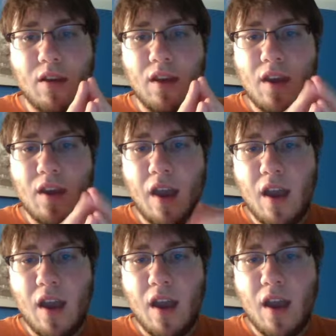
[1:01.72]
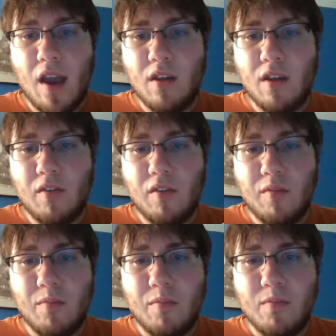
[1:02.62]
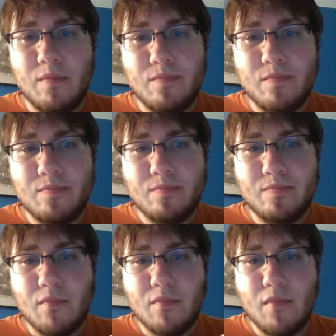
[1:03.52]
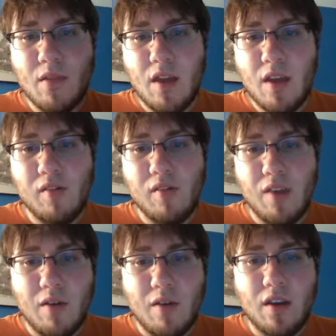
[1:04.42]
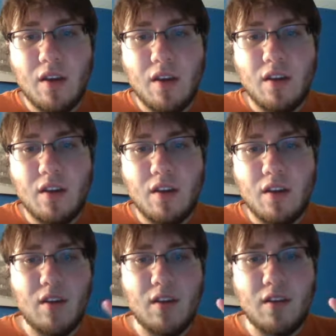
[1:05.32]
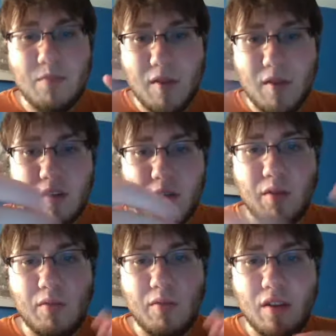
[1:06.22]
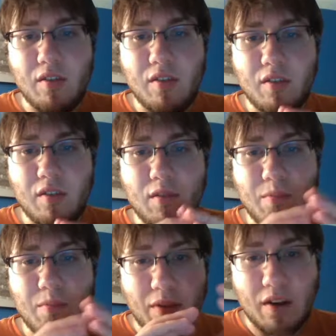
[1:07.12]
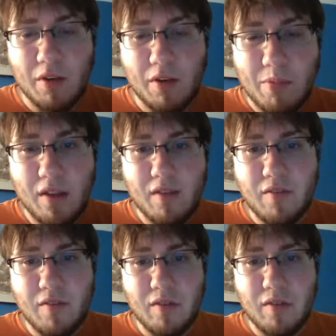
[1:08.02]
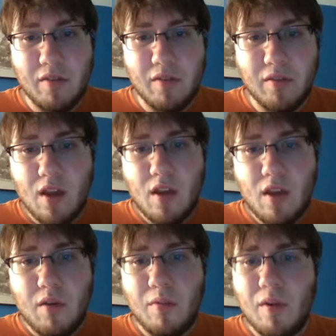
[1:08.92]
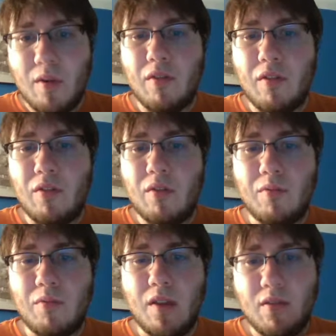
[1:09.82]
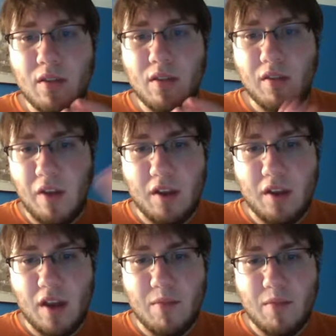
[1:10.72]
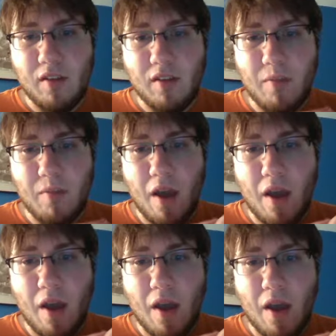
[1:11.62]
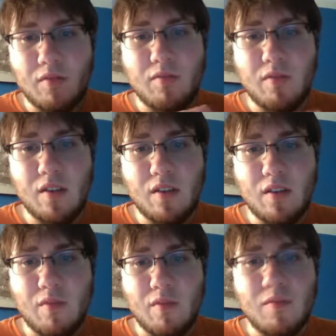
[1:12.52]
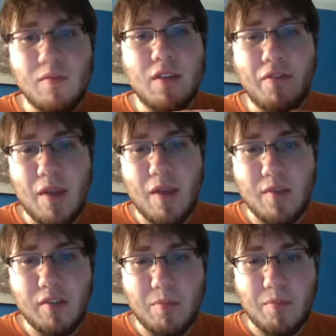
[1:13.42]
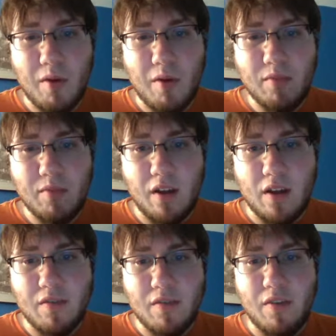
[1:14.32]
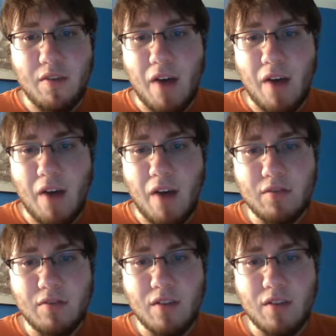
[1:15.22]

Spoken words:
he had some esoteric, mystical, religious, and political beliefs, which is really what The Second Coming is about. It's a really famous poem with a lot of evocative,